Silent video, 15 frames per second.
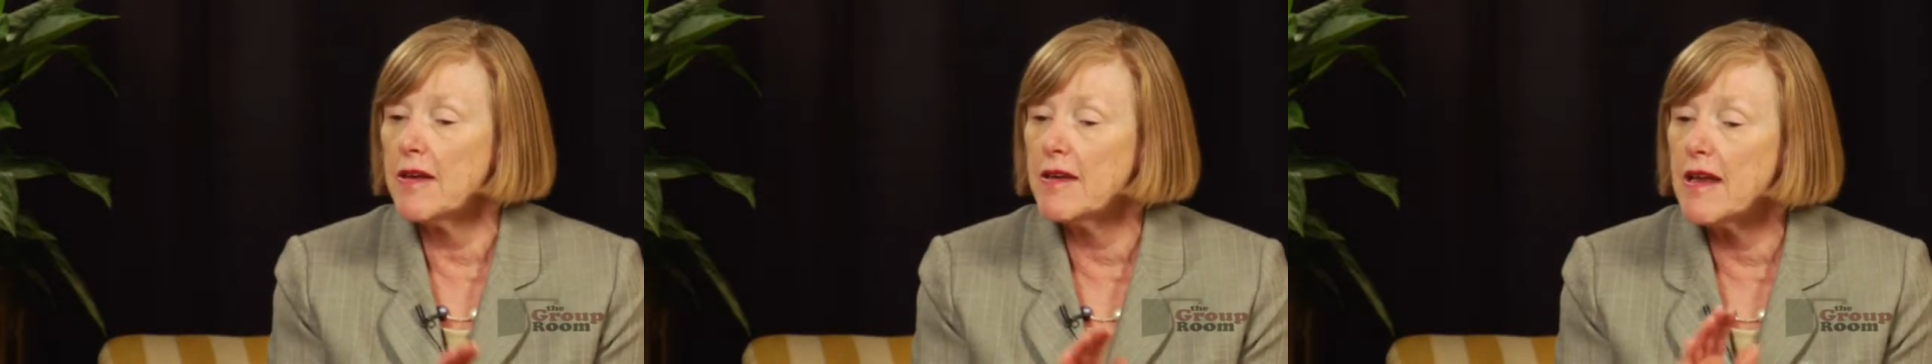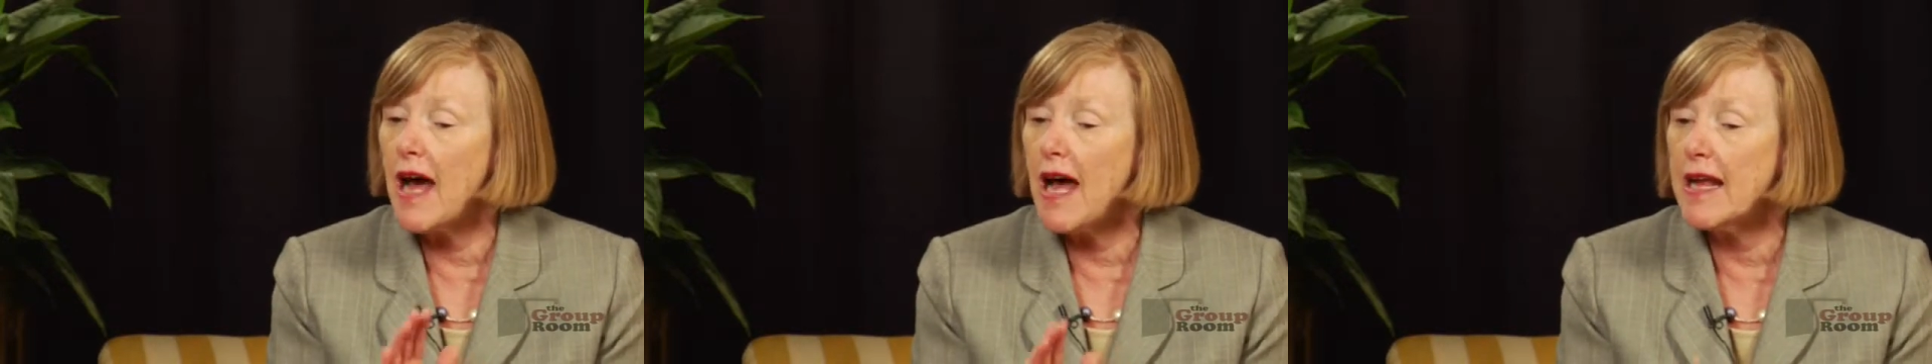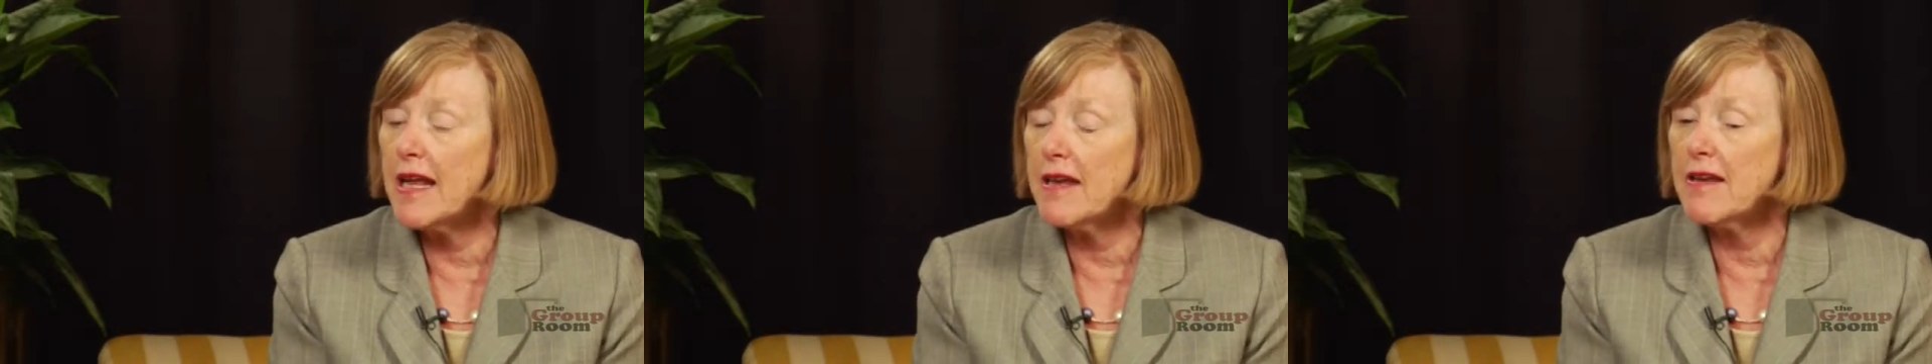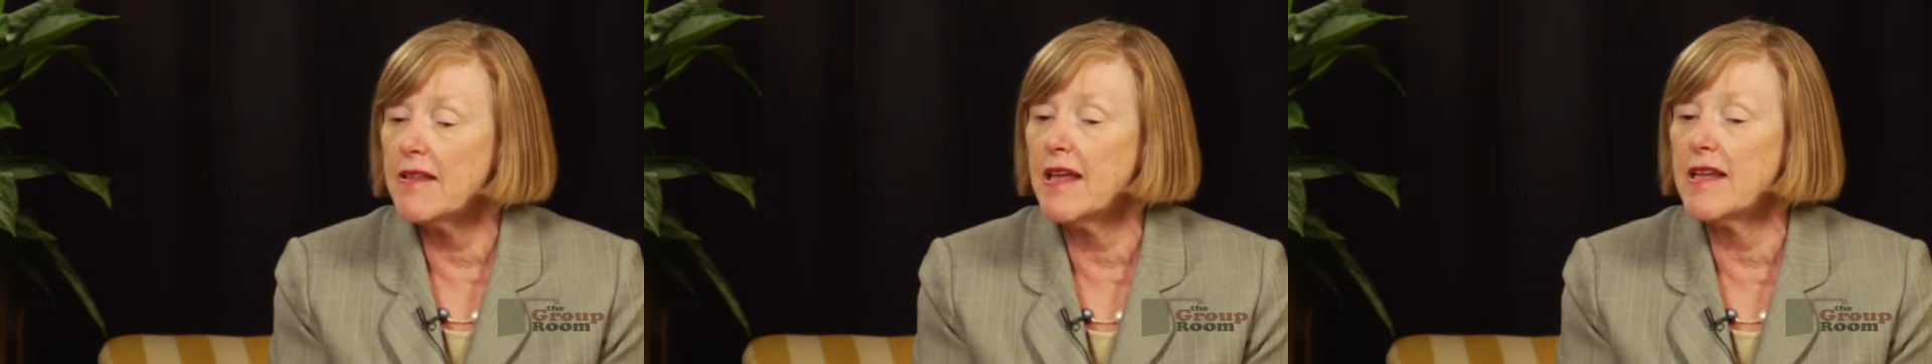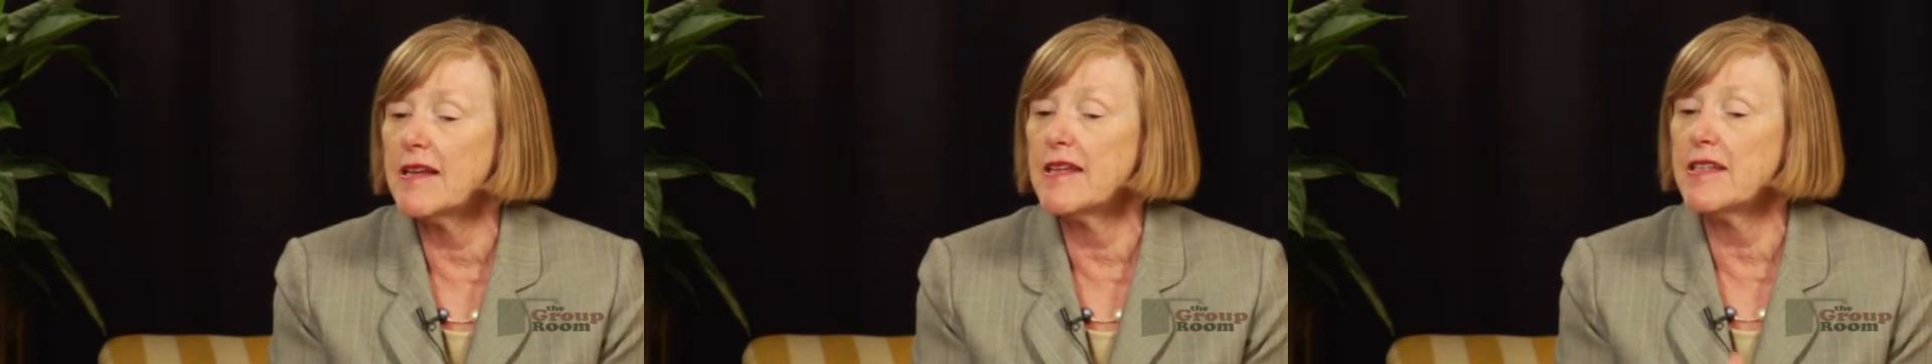a diet
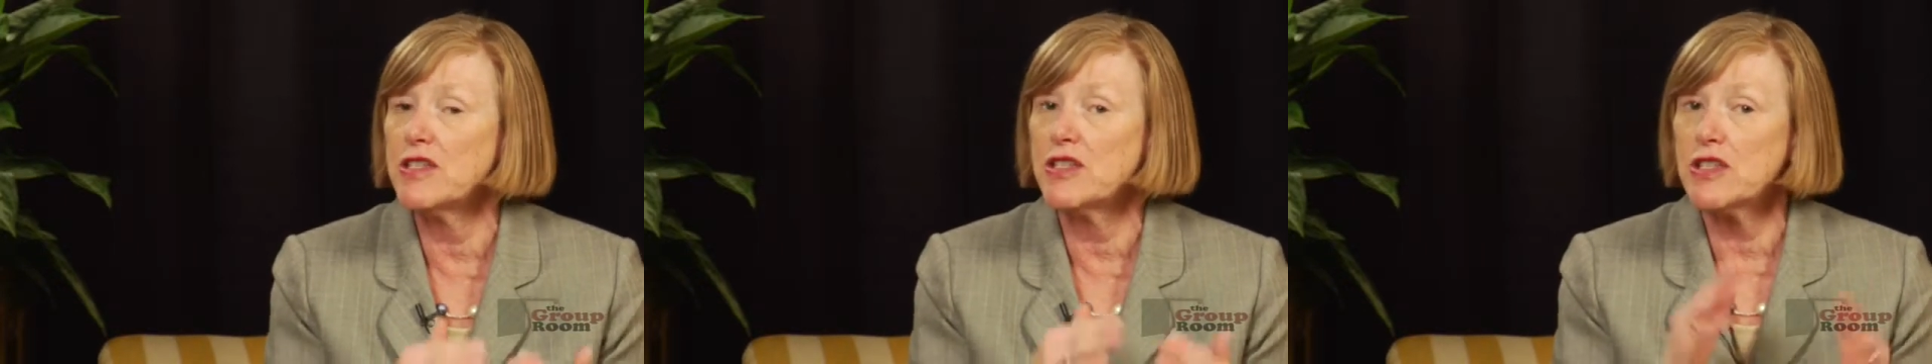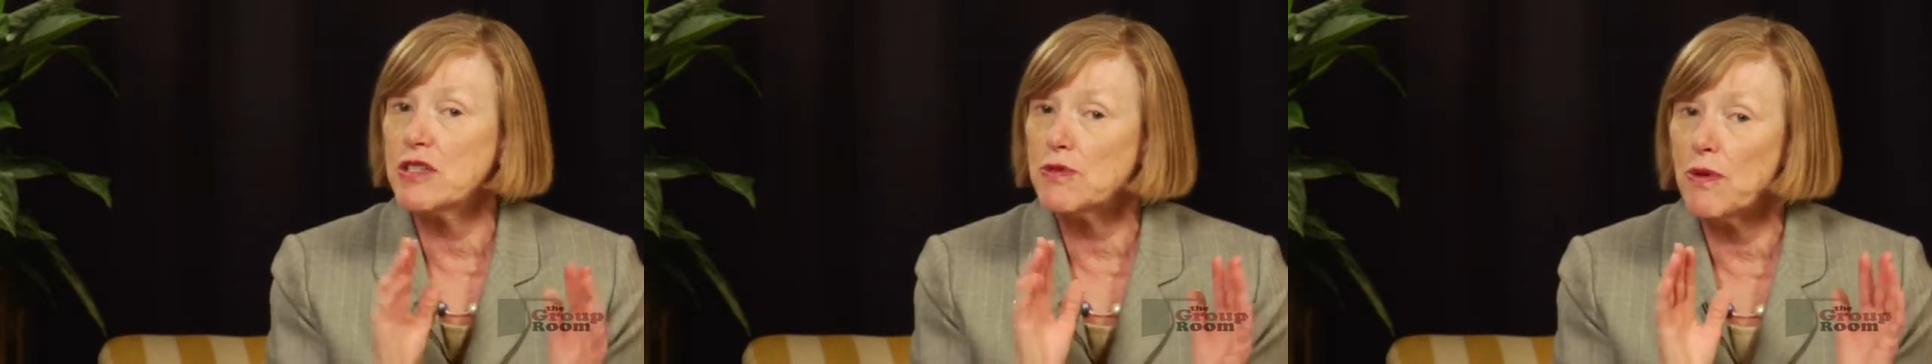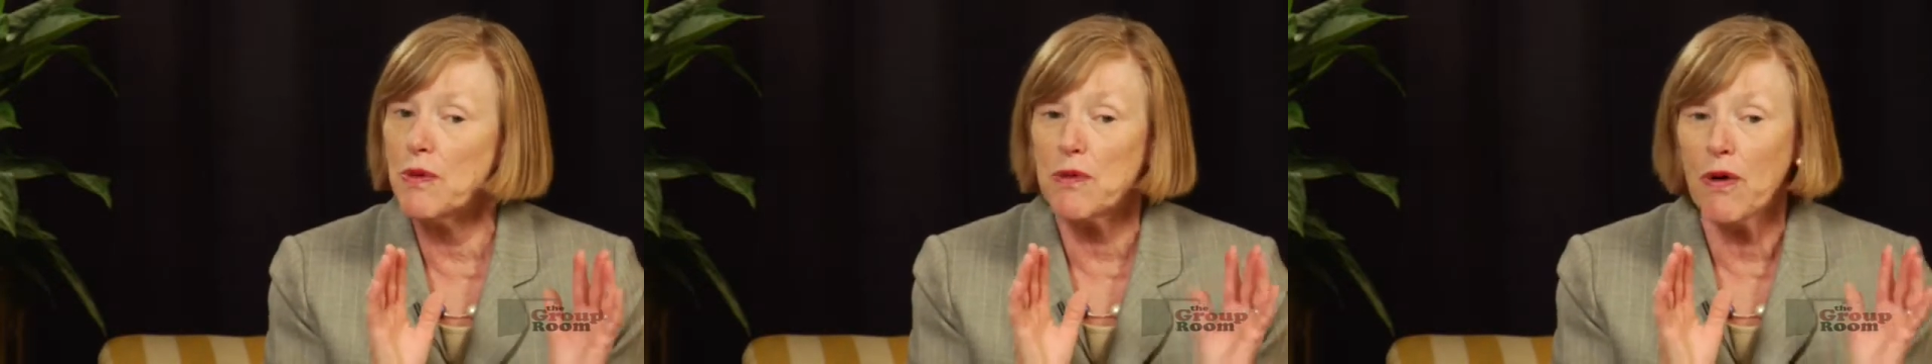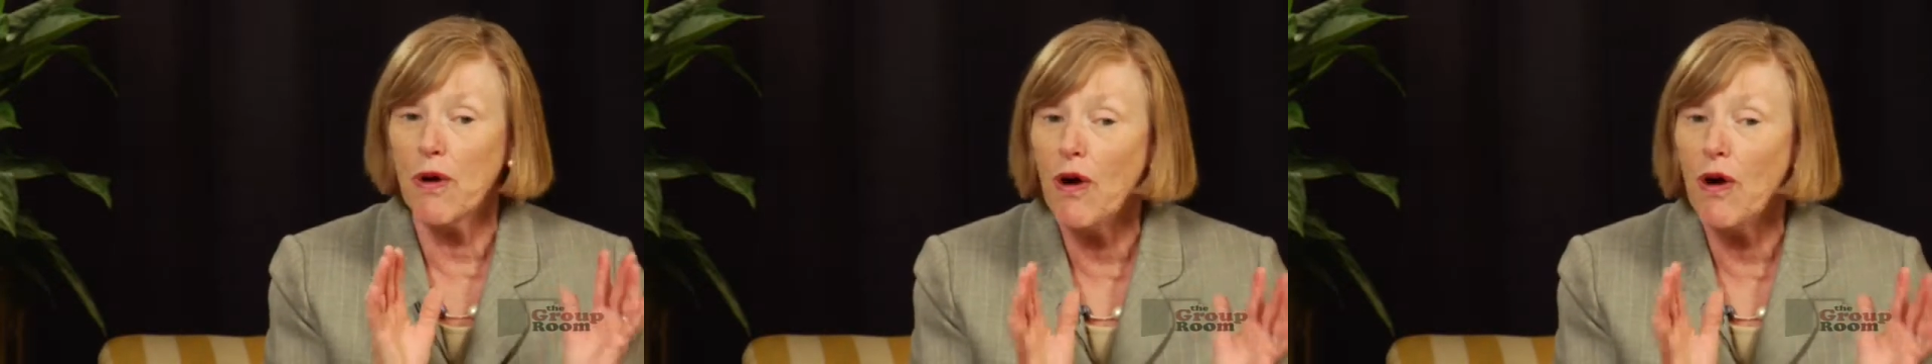that is just what we're